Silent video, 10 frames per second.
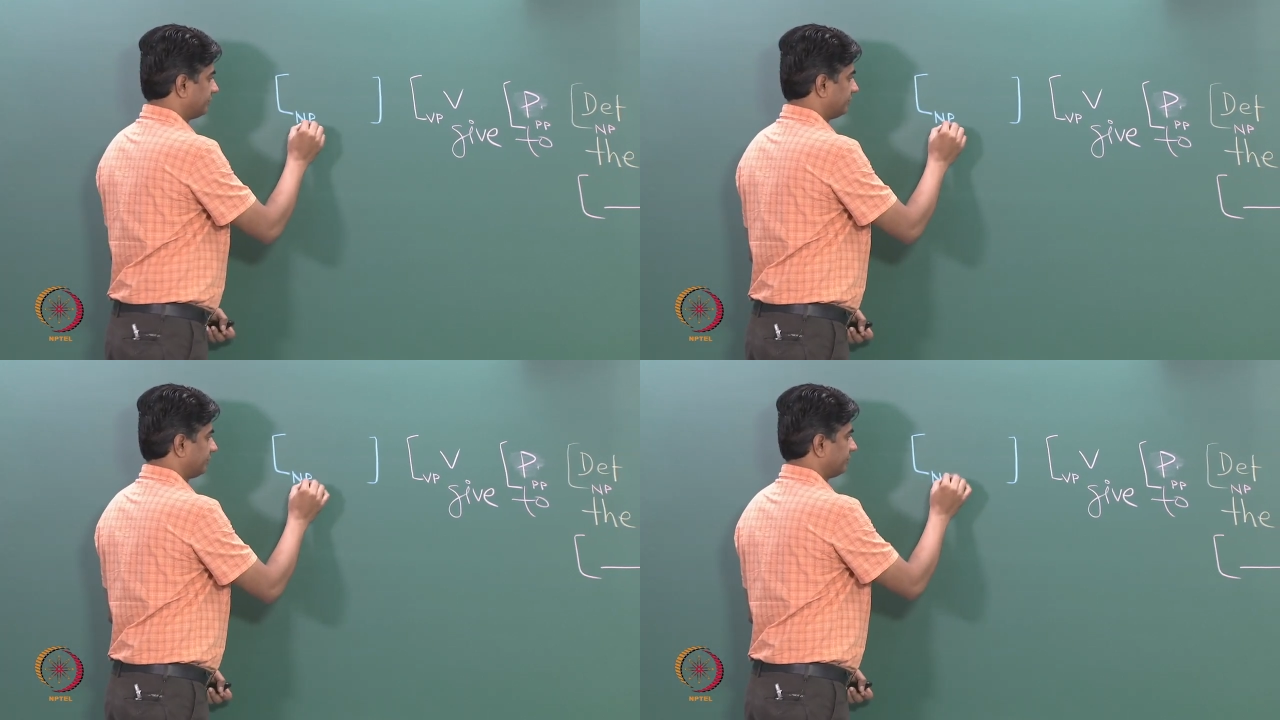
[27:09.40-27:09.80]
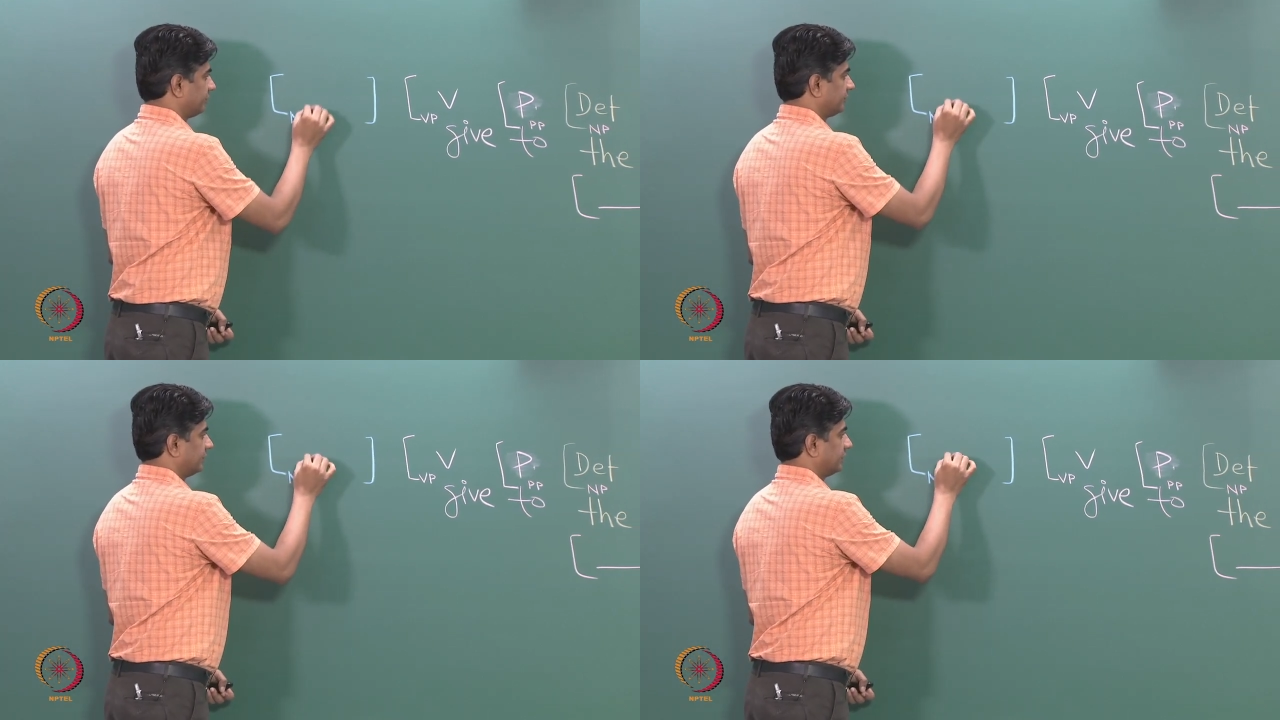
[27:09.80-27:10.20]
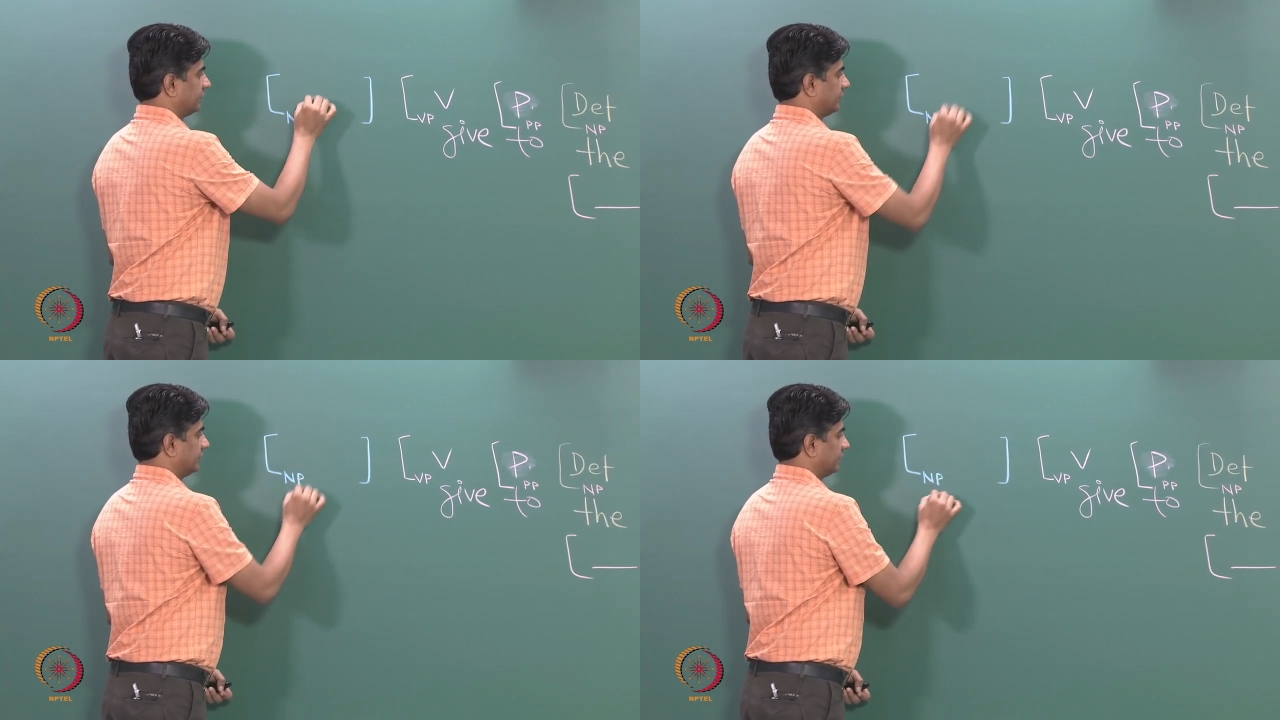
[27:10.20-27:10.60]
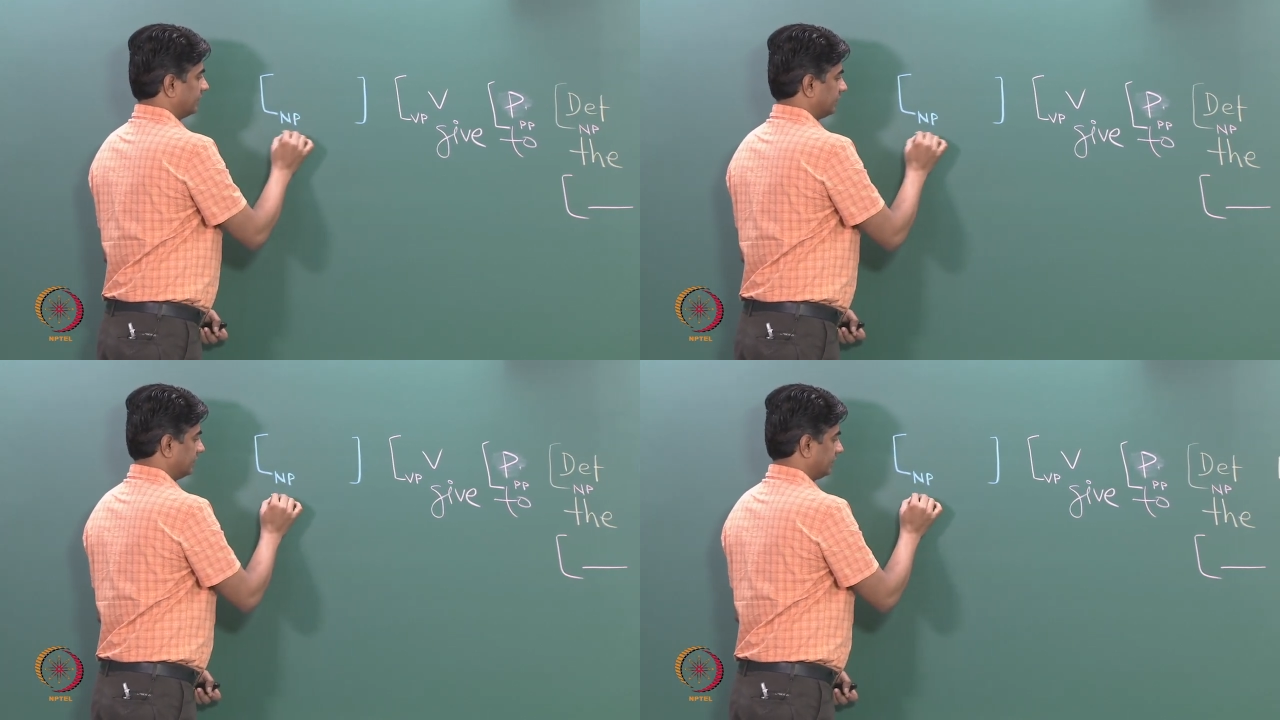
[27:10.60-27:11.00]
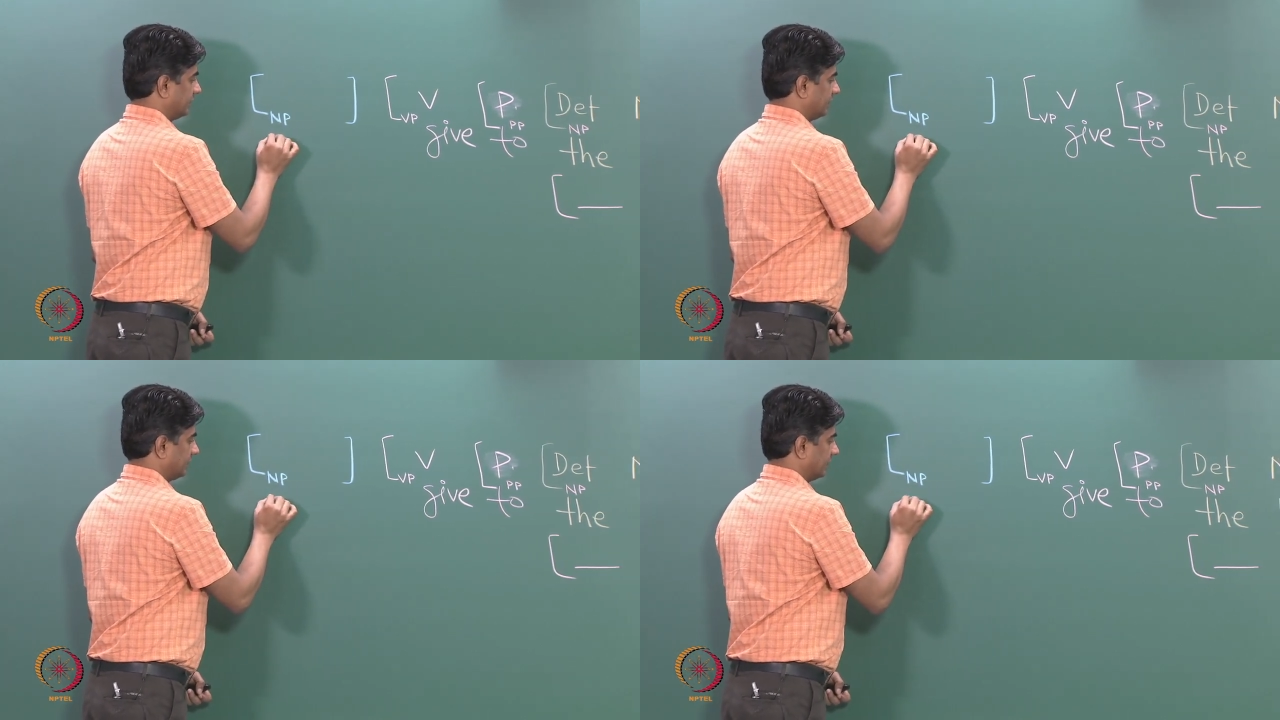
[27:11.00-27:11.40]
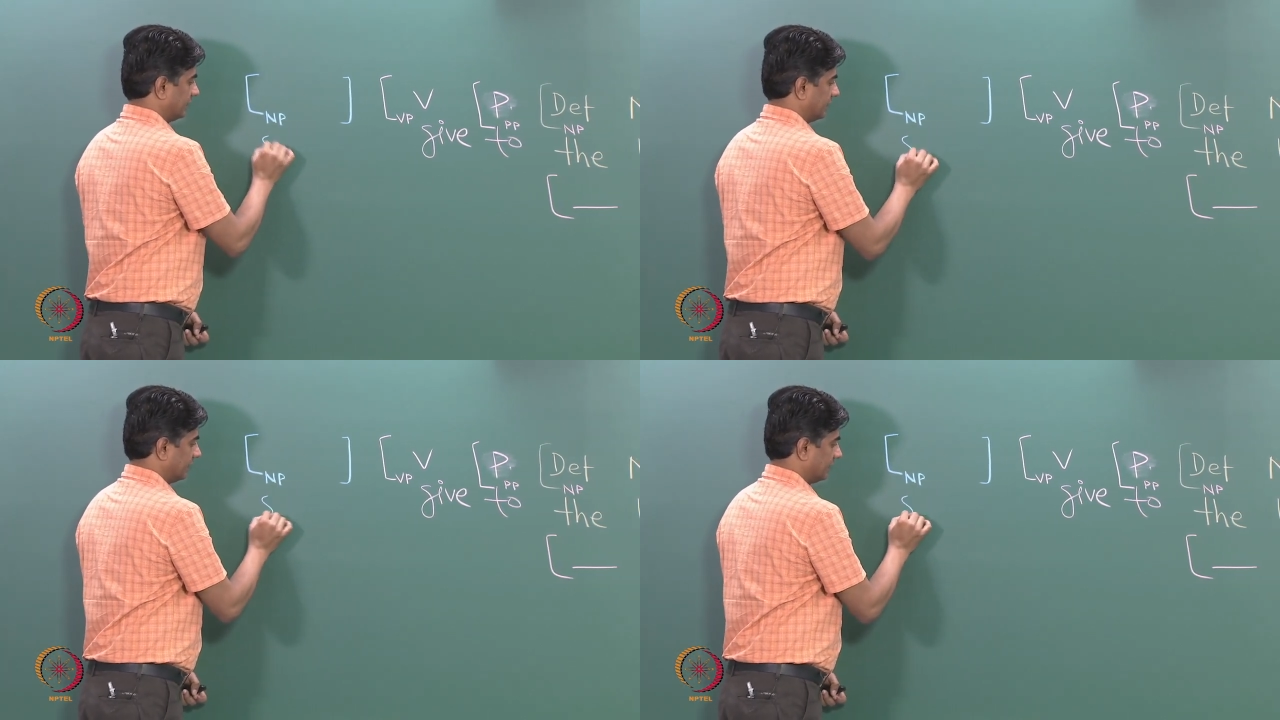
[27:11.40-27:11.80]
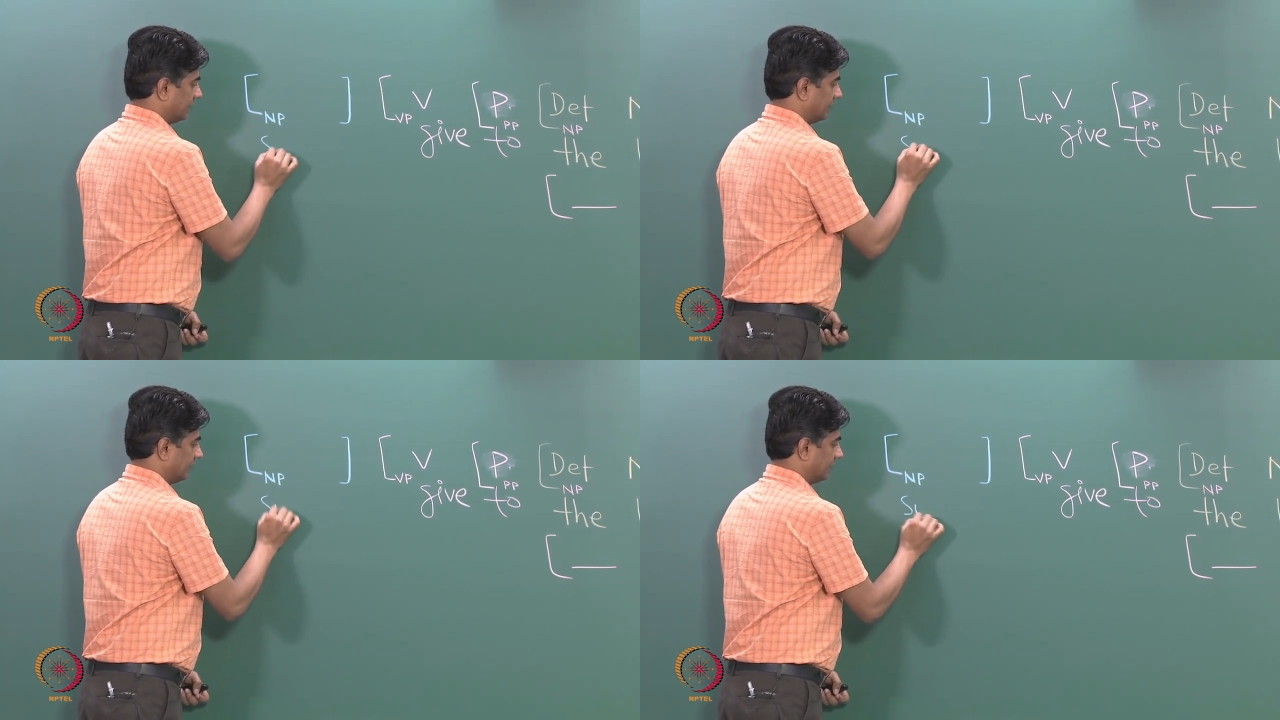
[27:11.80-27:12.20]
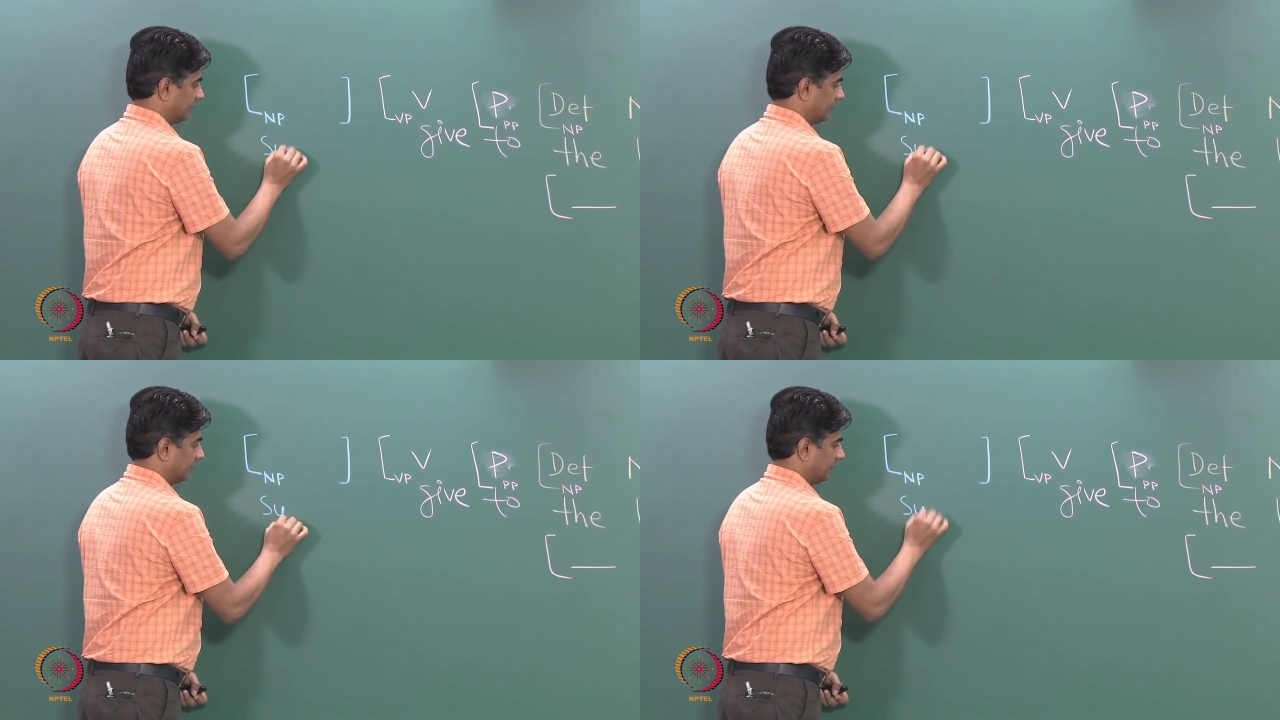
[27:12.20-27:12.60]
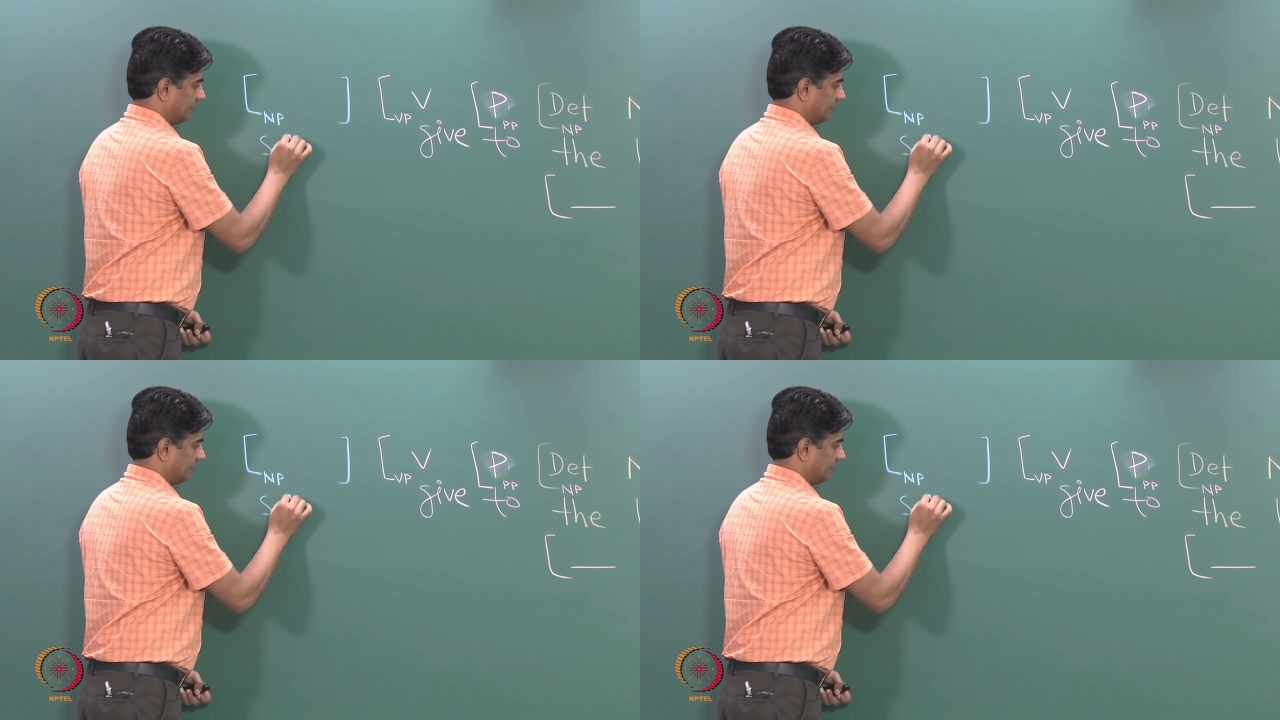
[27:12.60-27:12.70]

(silence)